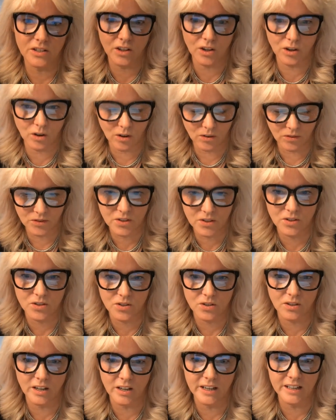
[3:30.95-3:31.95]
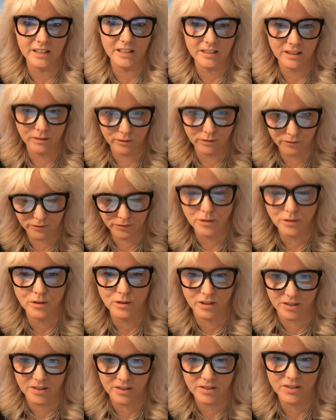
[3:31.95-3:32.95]
to concentrate and
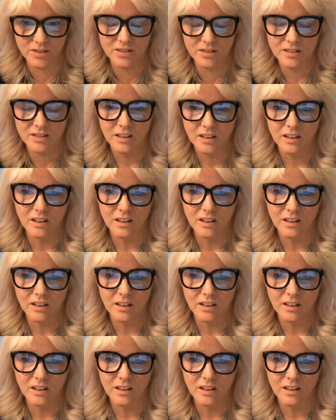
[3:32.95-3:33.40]
focus